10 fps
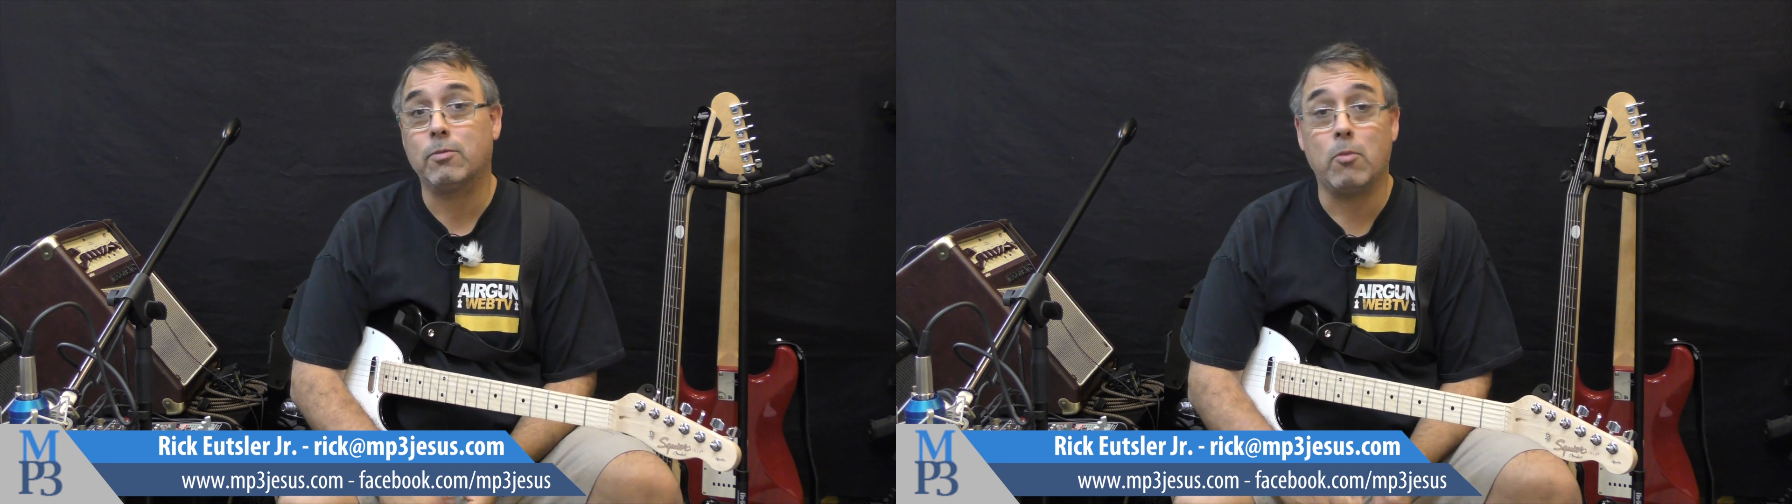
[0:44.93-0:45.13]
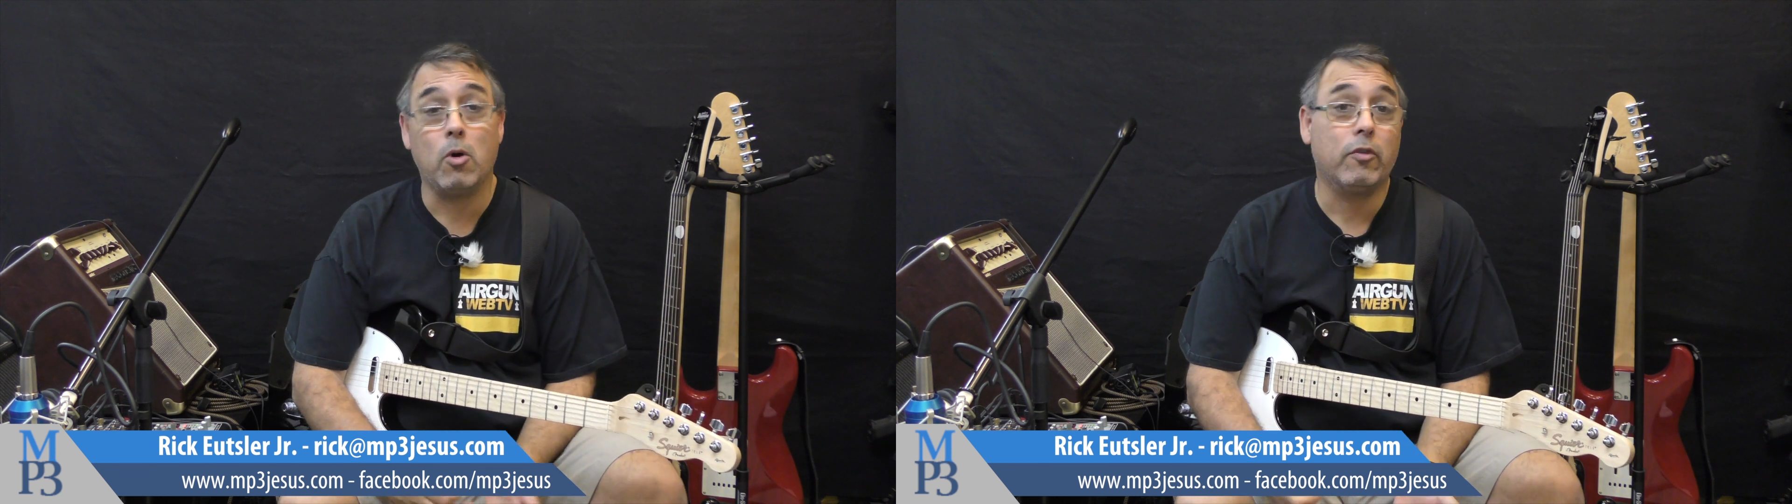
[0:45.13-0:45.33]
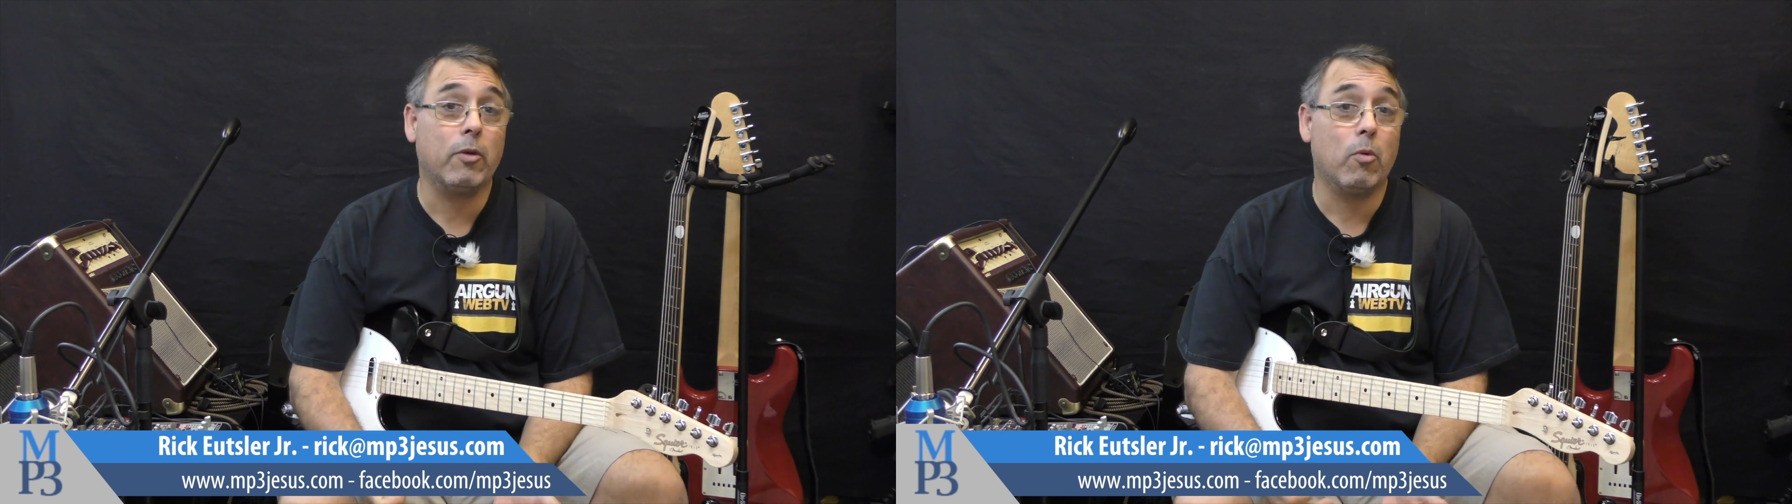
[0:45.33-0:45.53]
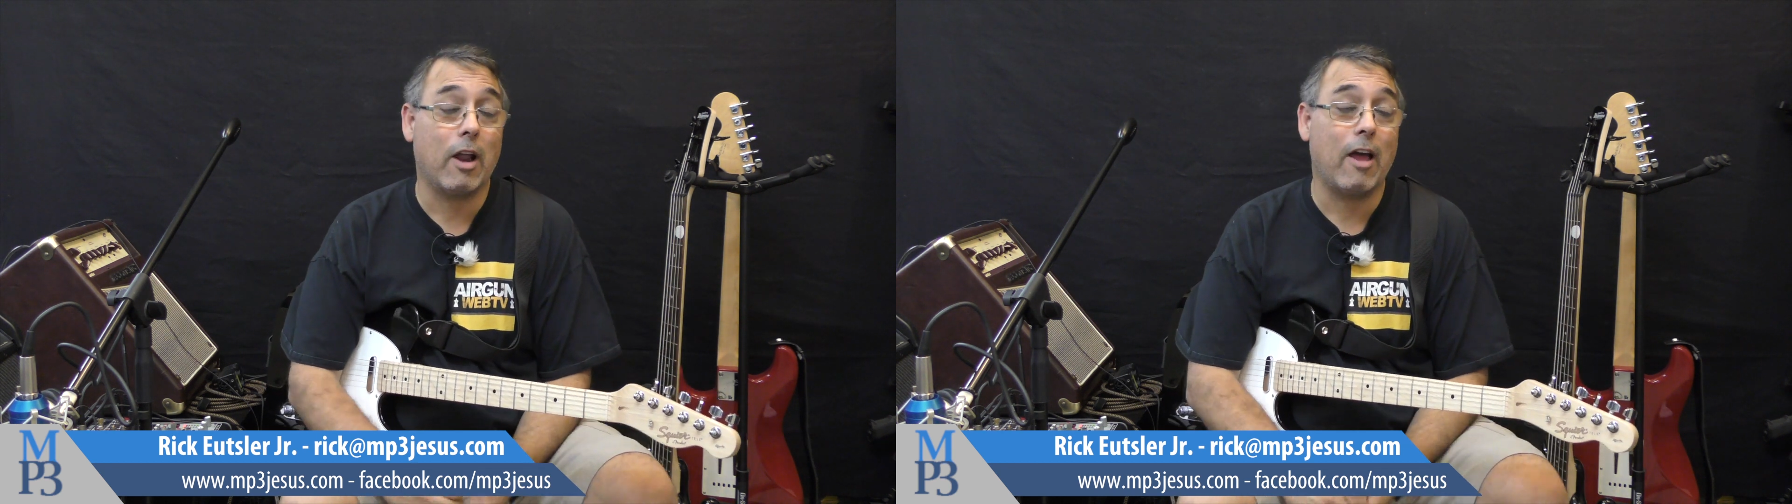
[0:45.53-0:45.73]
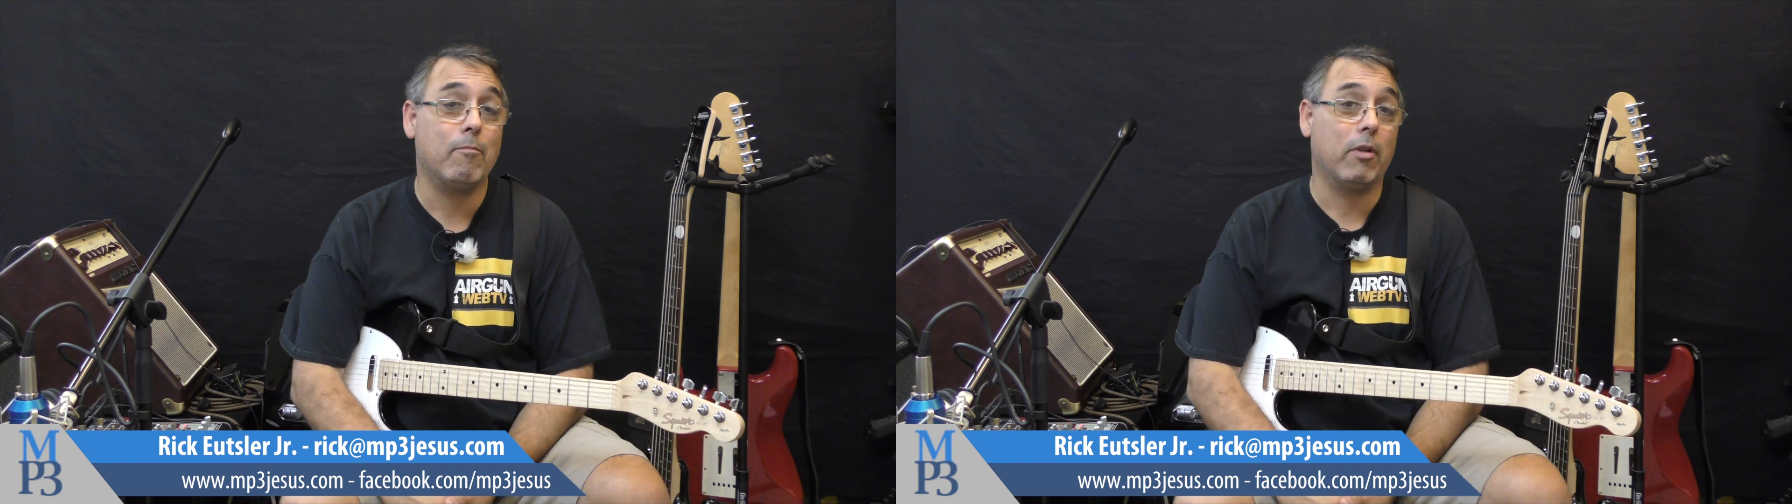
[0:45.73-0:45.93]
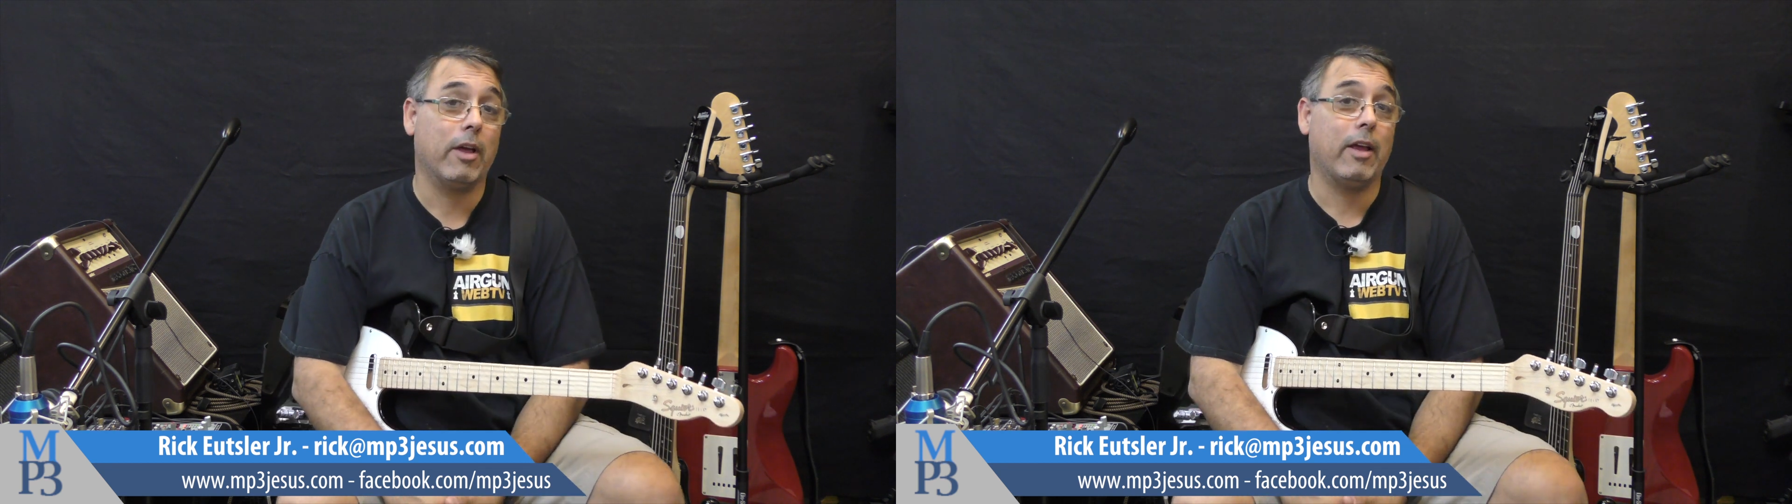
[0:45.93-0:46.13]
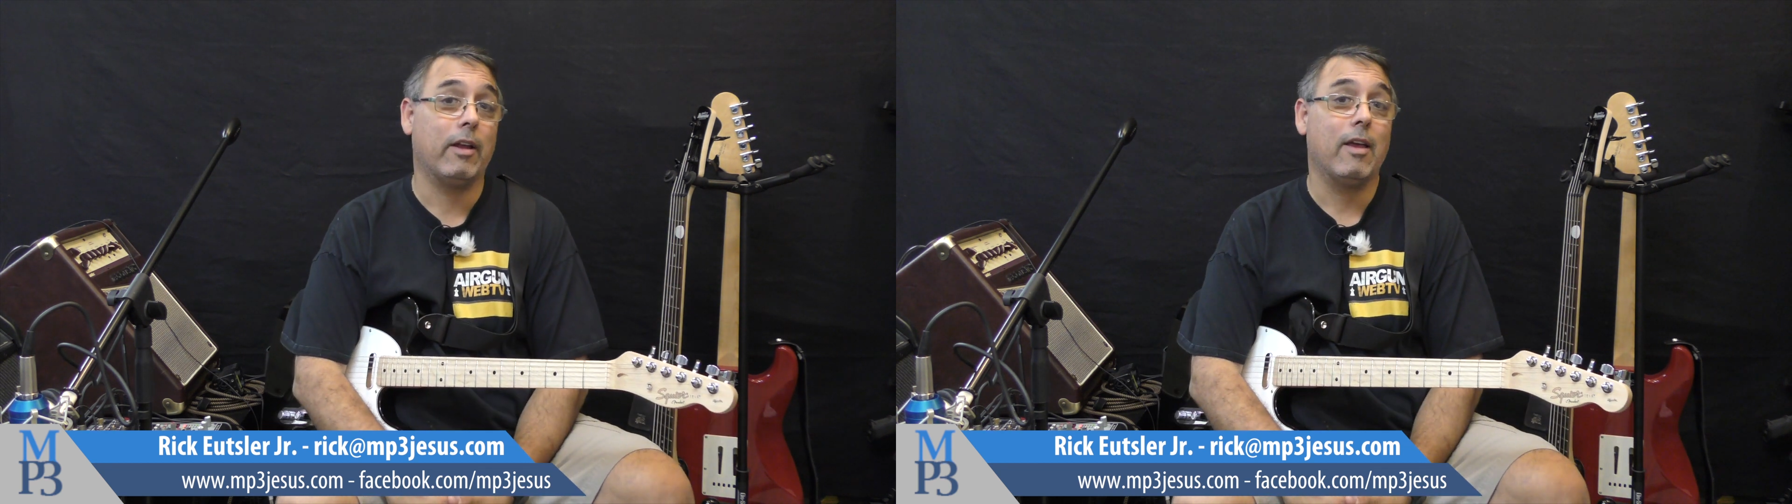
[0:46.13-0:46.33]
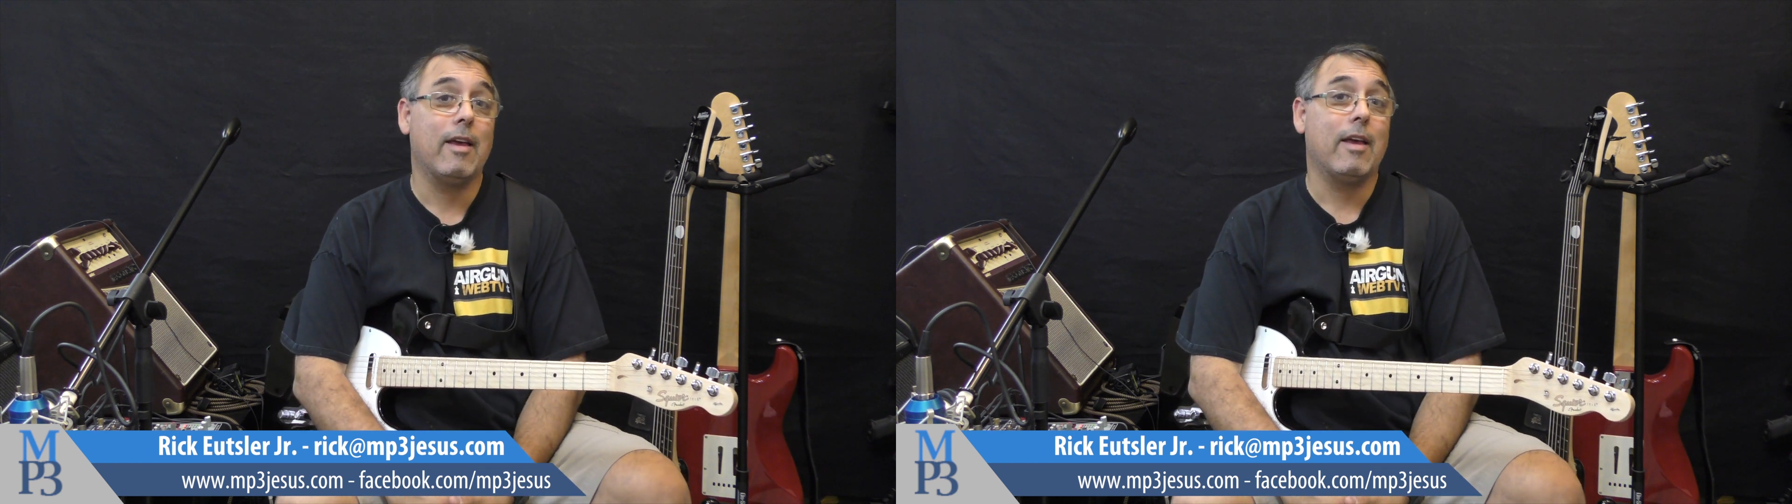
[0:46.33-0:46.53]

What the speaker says: Mostly what I've played